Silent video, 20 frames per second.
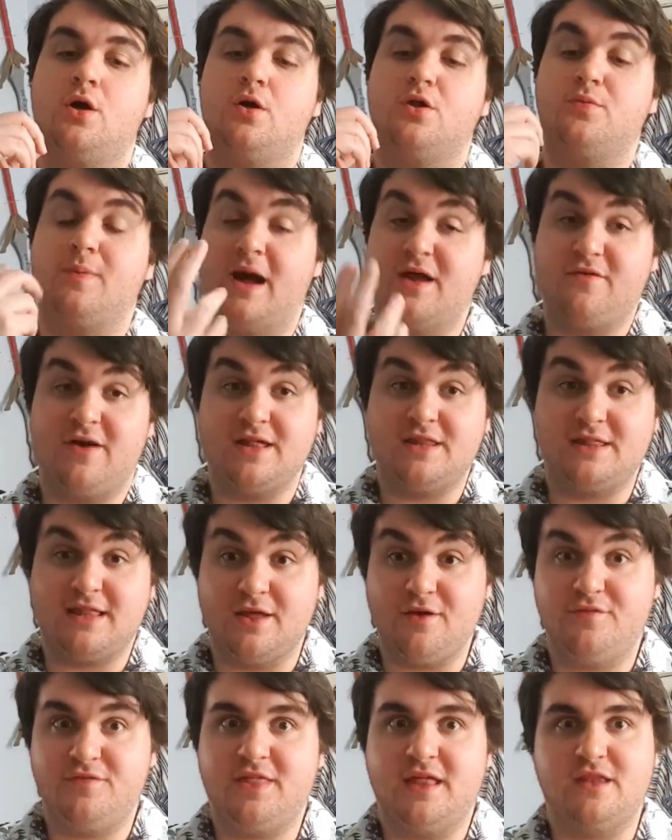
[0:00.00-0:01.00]
So if I
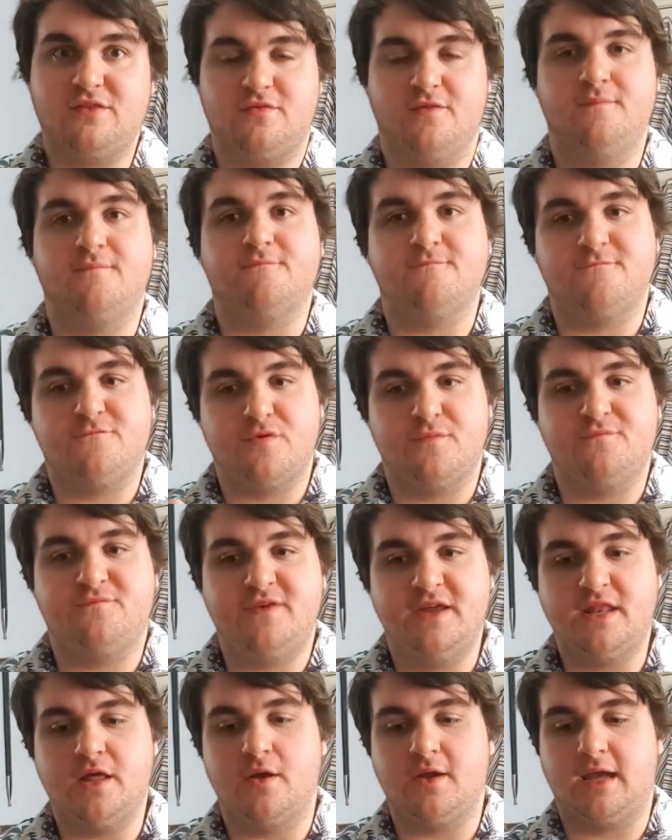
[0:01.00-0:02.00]
steal things from
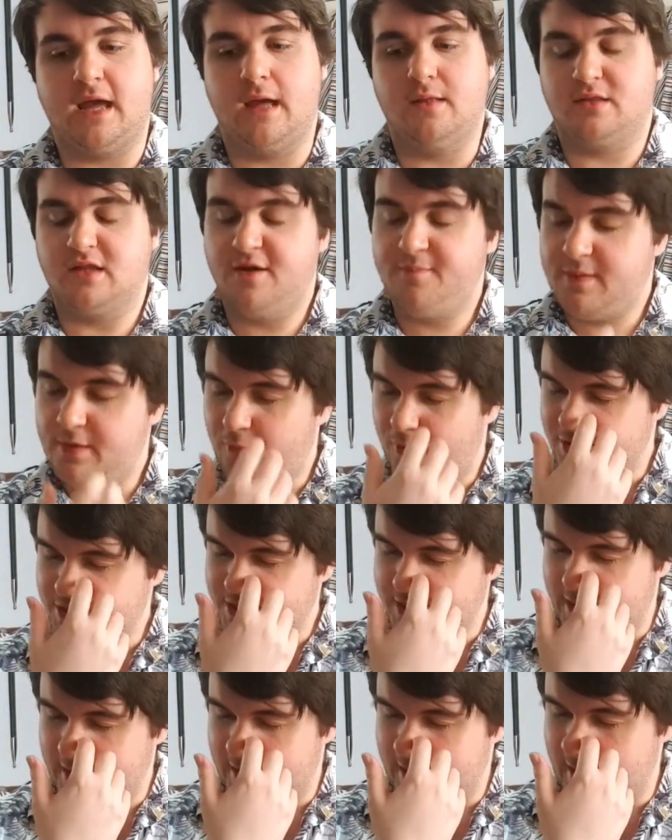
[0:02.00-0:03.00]
video games, I've been
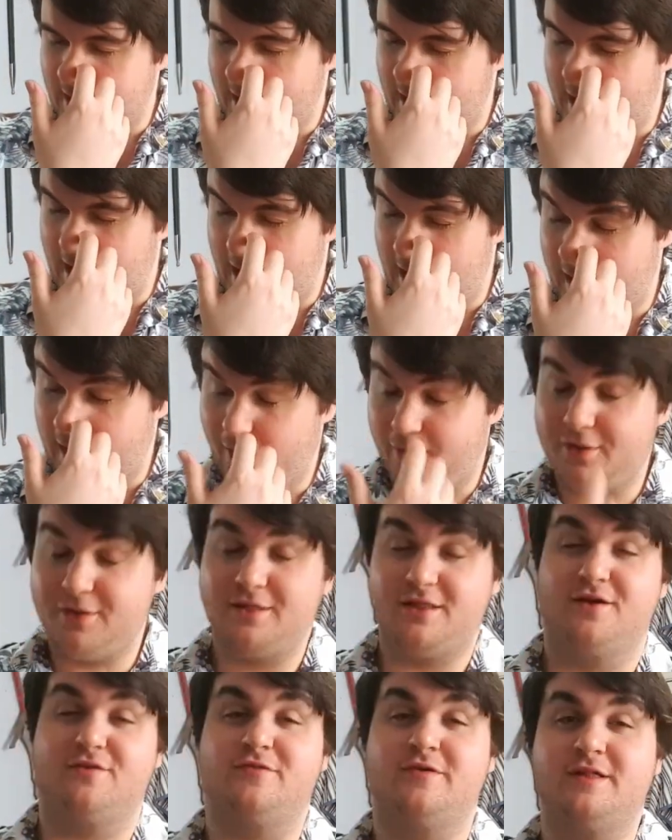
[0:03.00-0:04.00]
watching a lot of
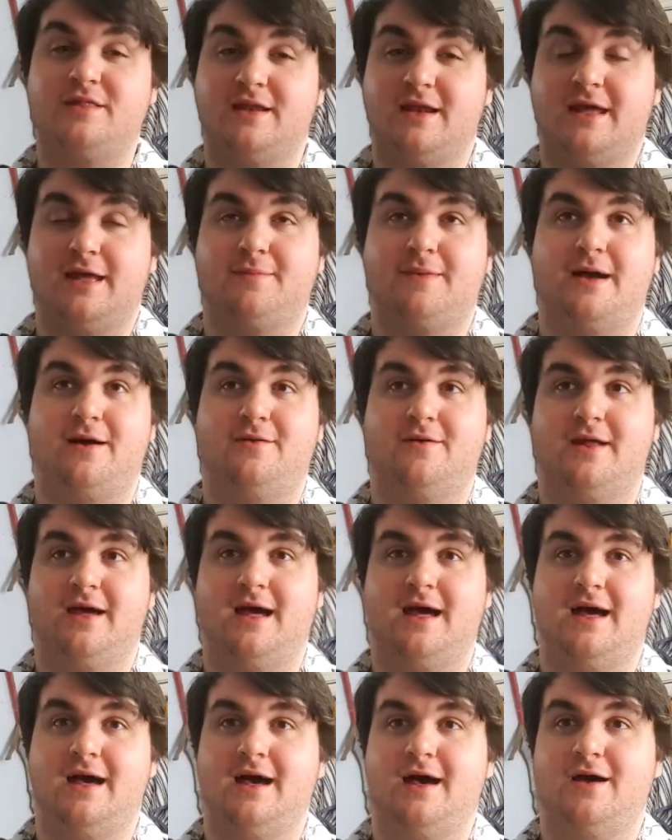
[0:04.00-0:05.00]
stuff recently about
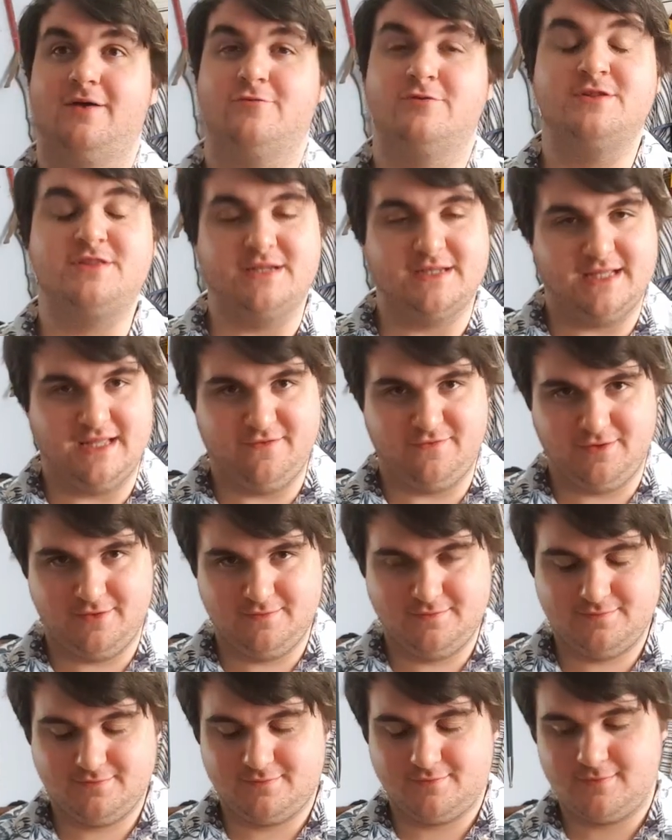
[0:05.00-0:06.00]
Resident
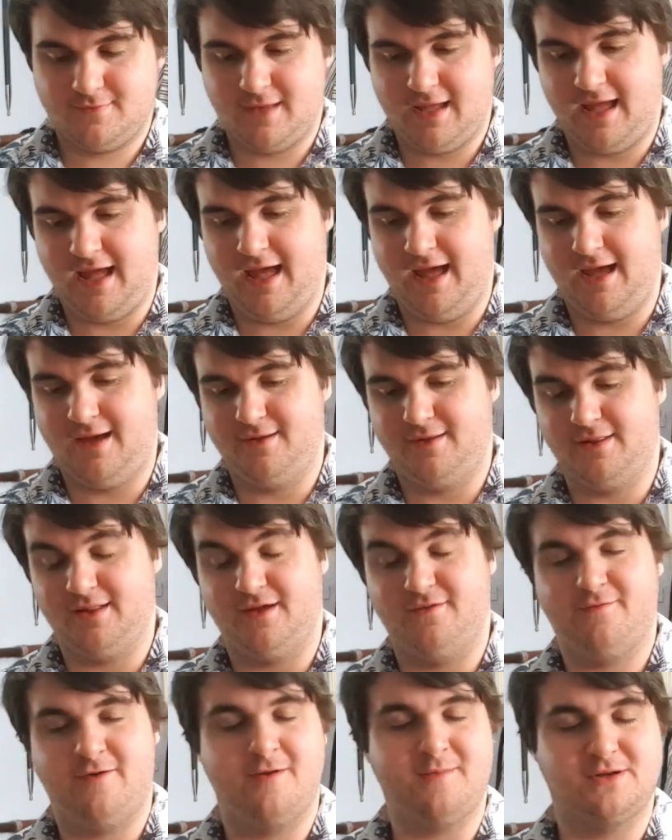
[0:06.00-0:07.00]
Evil.
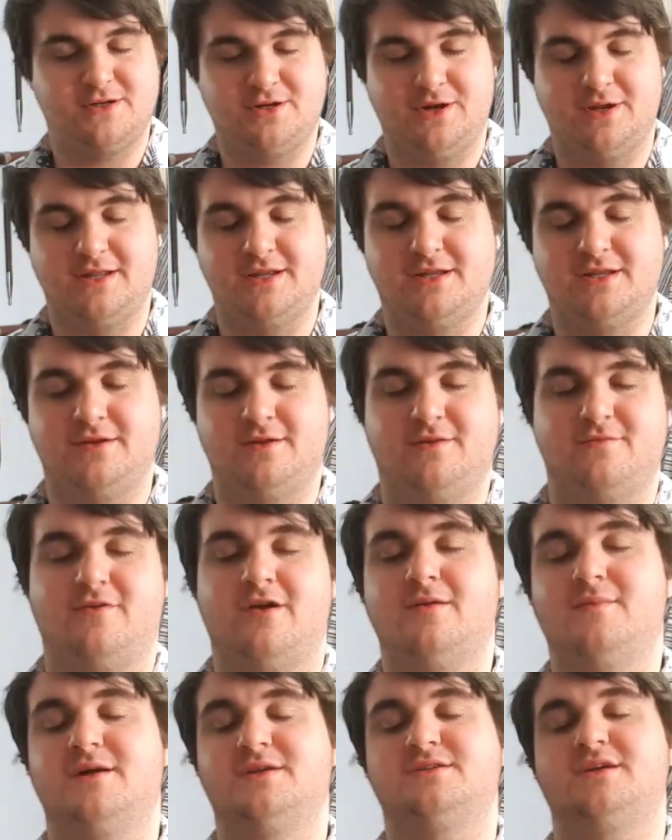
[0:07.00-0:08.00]
Something I've very much got into and
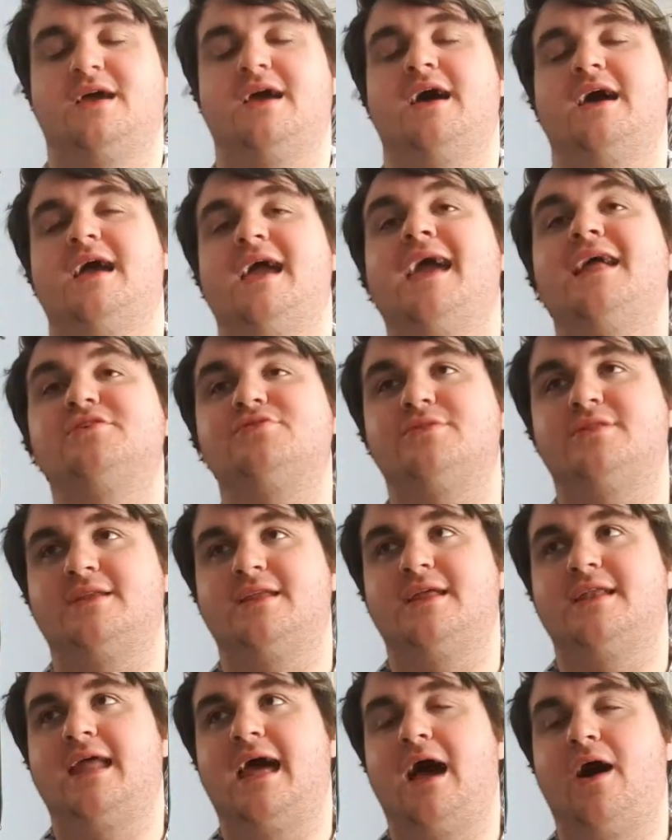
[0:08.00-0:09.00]
very much interested
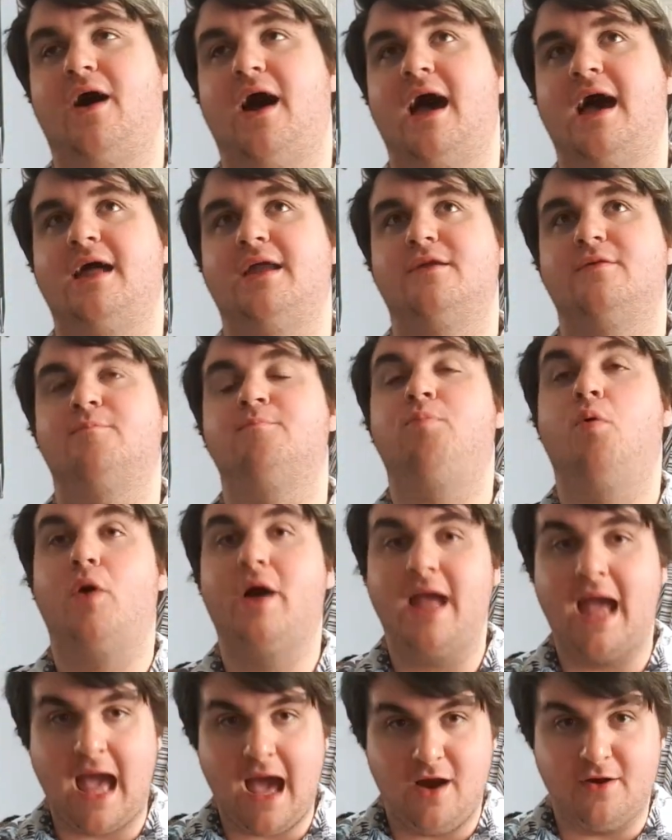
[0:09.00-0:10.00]
in now. And
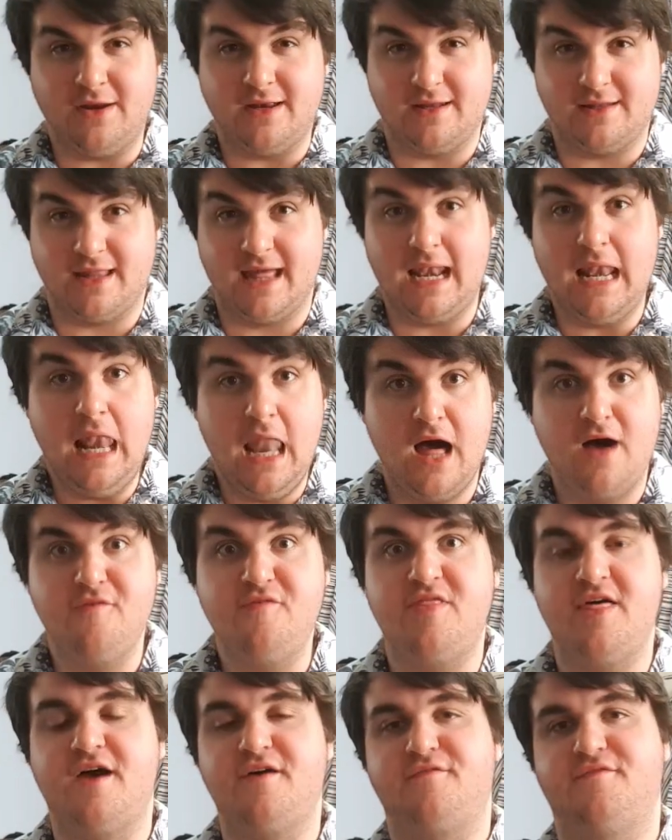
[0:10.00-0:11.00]
boy howdy, do they
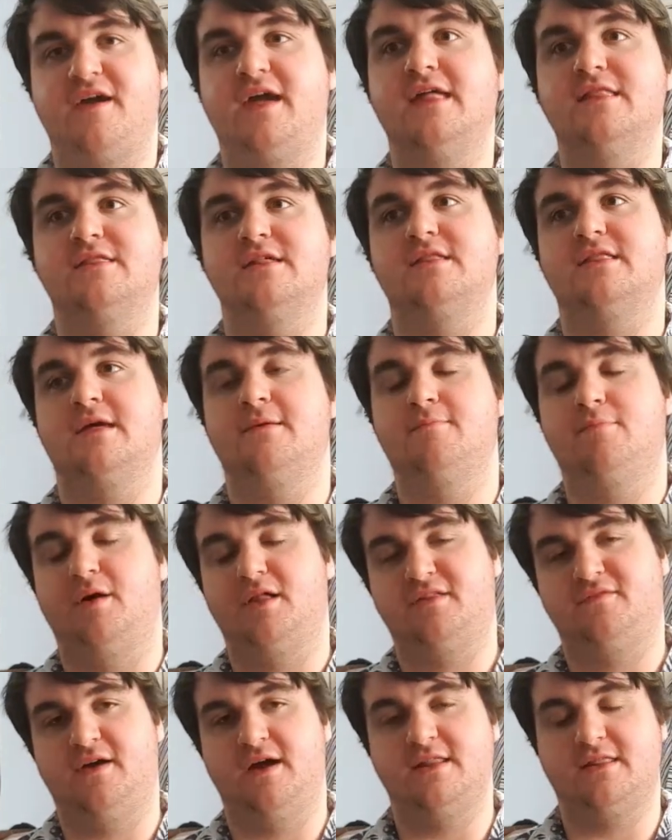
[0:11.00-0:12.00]
love their phases in
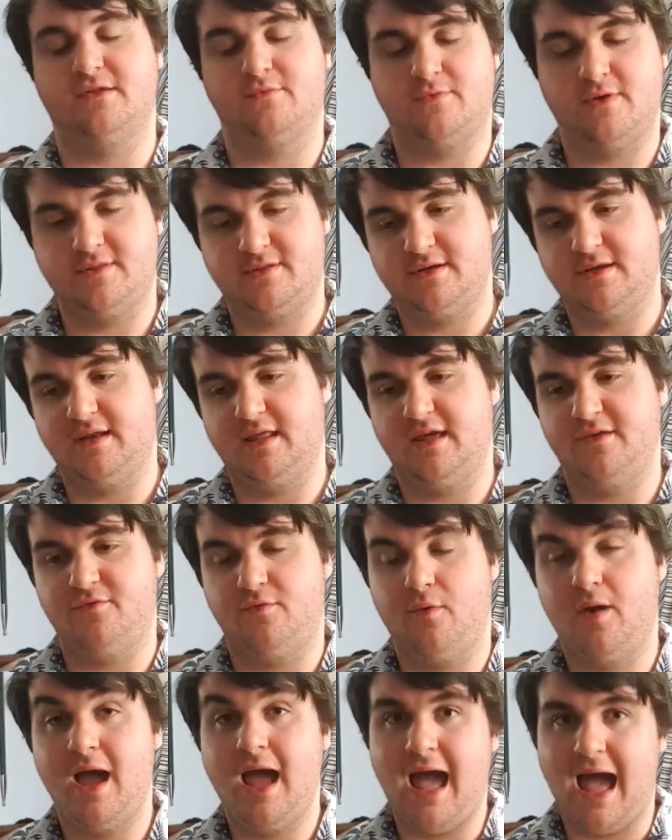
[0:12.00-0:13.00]
boss fights in Resident
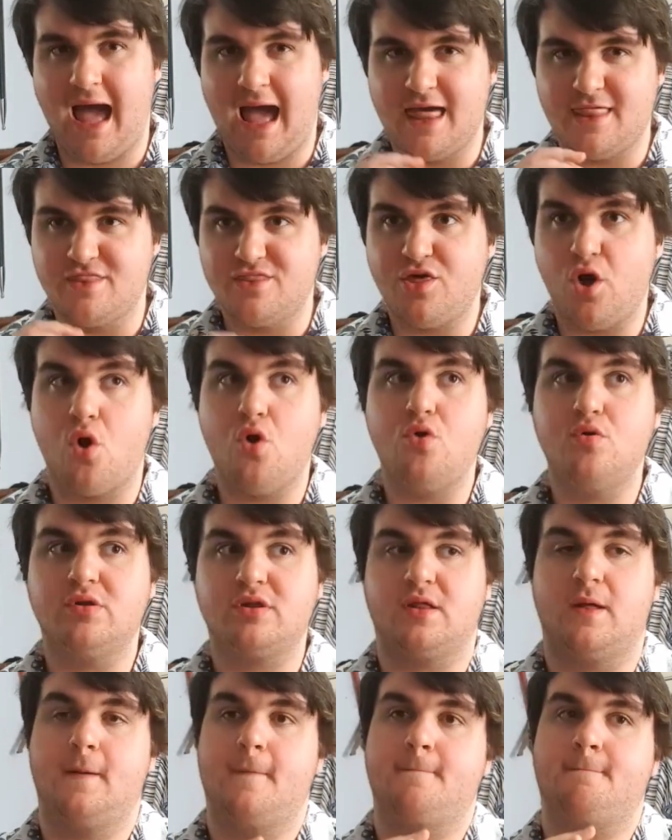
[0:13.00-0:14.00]
Evil. And those